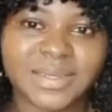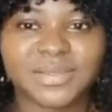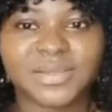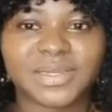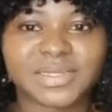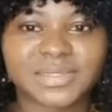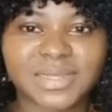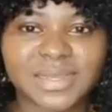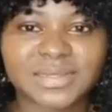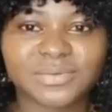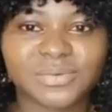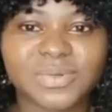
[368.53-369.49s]
You
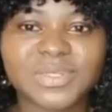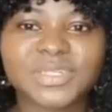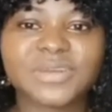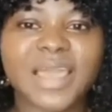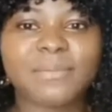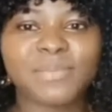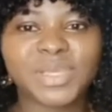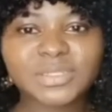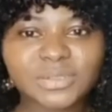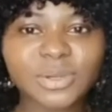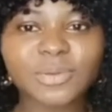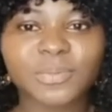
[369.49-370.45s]
understand? We won't try
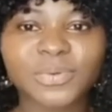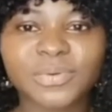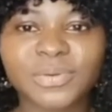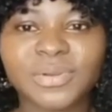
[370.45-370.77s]
meet up.